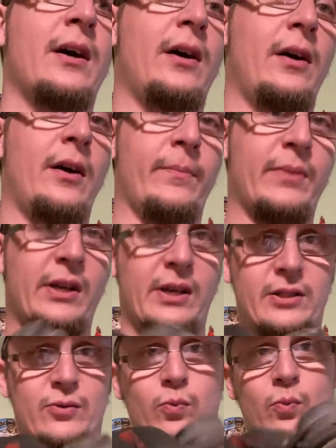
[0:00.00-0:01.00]

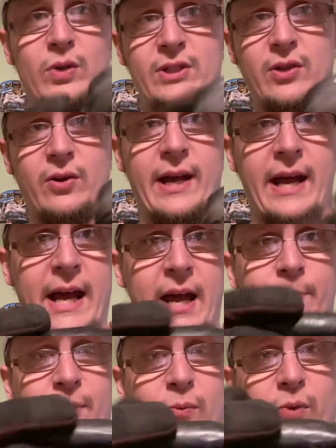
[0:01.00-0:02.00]
Because what's going to
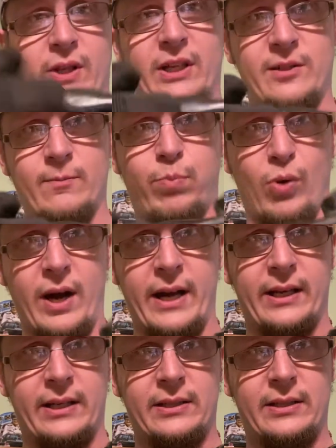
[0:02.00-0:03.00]
happen when this
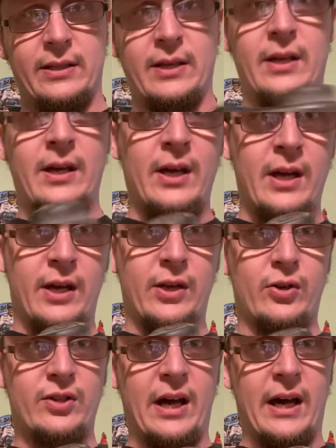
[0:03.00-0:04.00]
breaks,
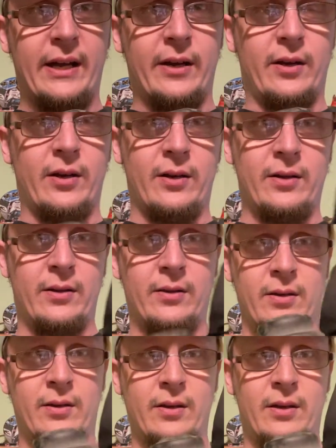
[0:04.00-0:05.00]
your tire
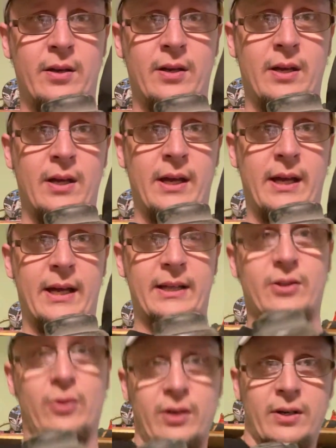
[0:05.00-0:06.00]
is
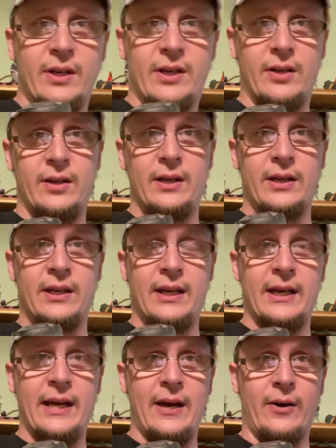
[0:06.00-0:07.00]
going to
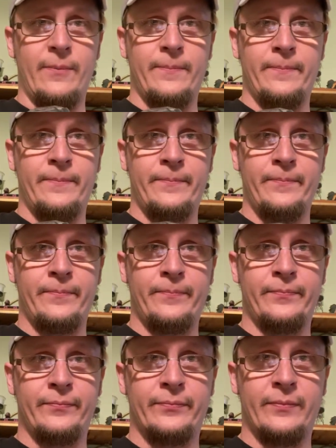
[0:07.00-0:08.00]
kick out.
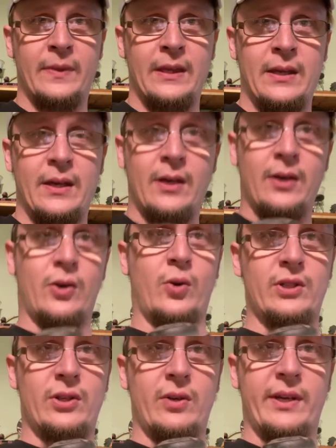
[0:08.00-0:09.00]
Or
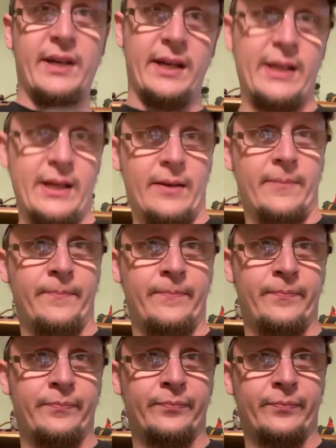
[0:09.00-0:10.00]
it's going to kick in.
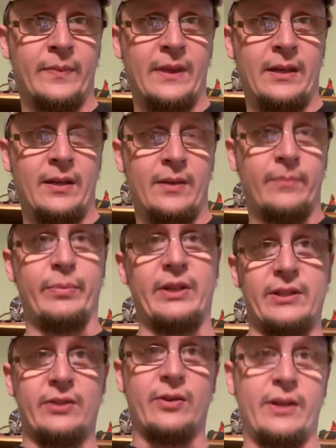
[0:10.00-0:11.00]
But
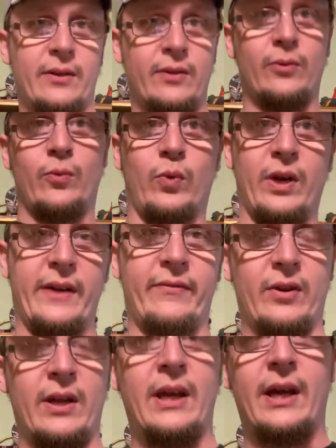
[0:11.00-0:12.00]
it's going to, whatever.